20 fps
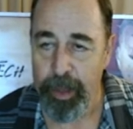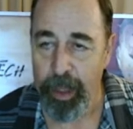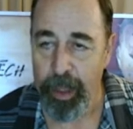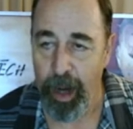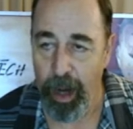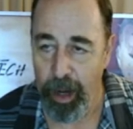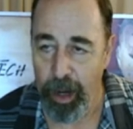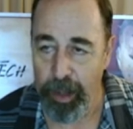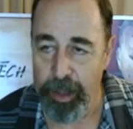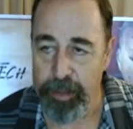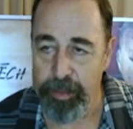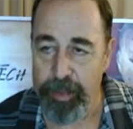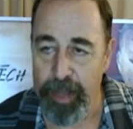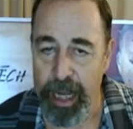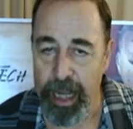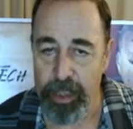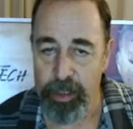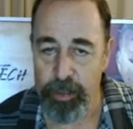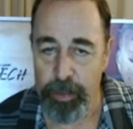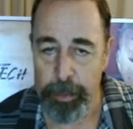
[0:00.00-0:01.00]

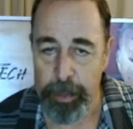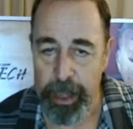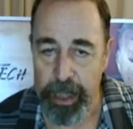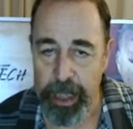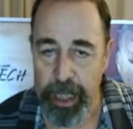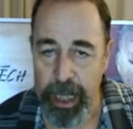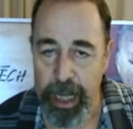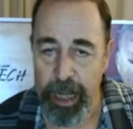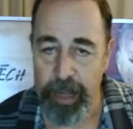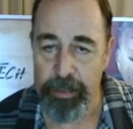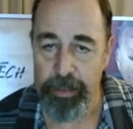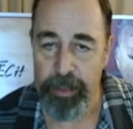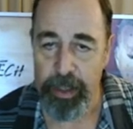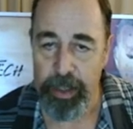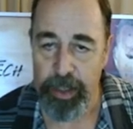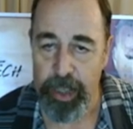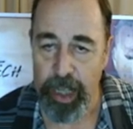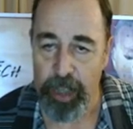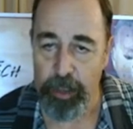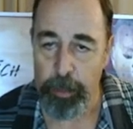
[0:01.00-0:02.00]
Artifacts from the caves
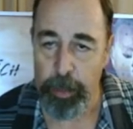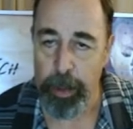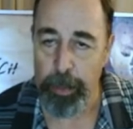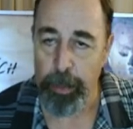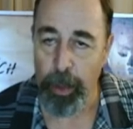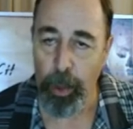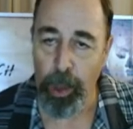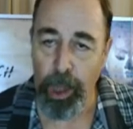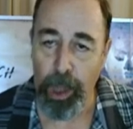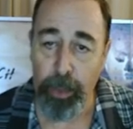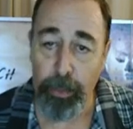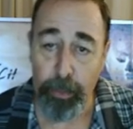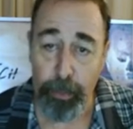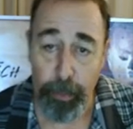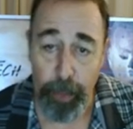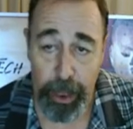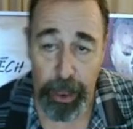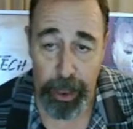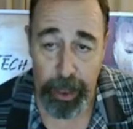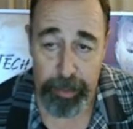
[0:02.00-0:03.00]
suggest people
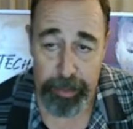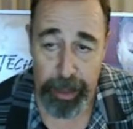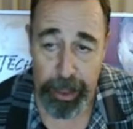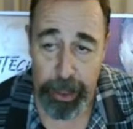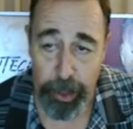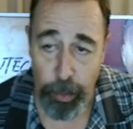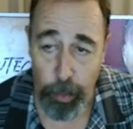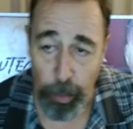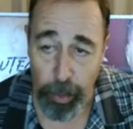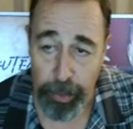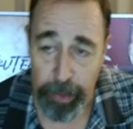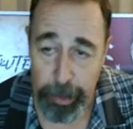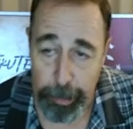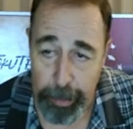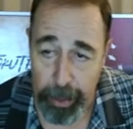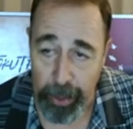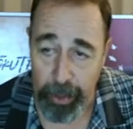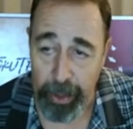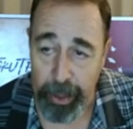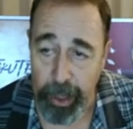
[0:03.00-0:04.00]
were living in North
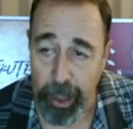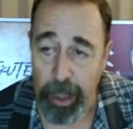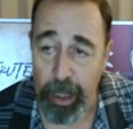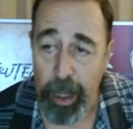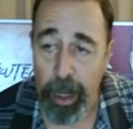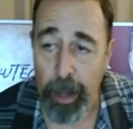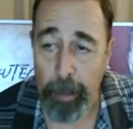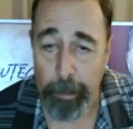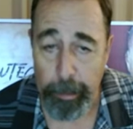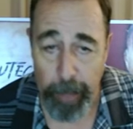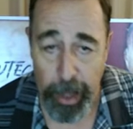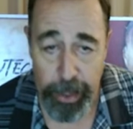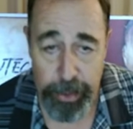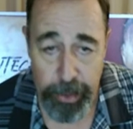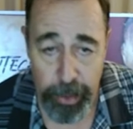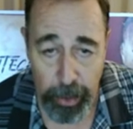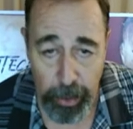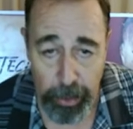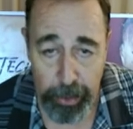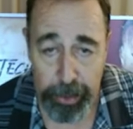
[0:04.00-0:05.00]
America much
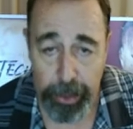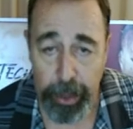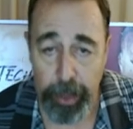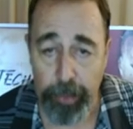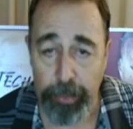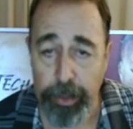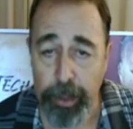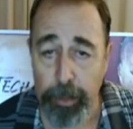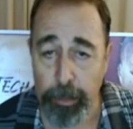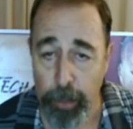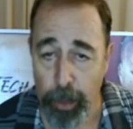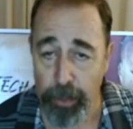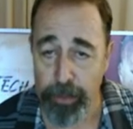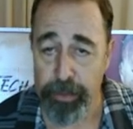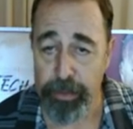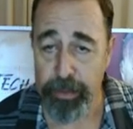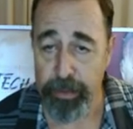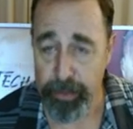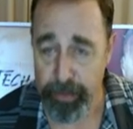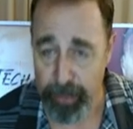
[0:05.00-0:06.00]
earlier than
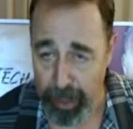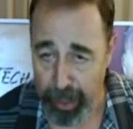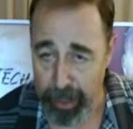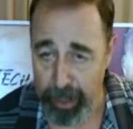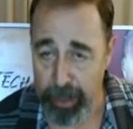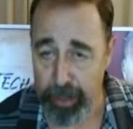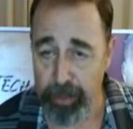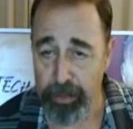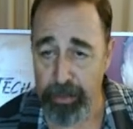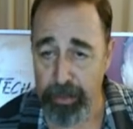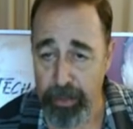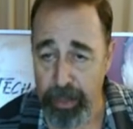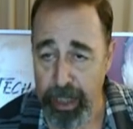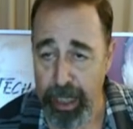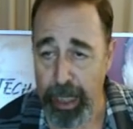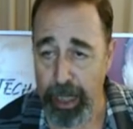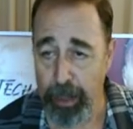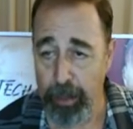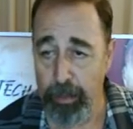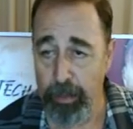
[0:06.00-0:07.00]
most scientists
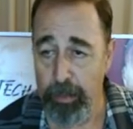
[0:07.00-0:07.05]
think.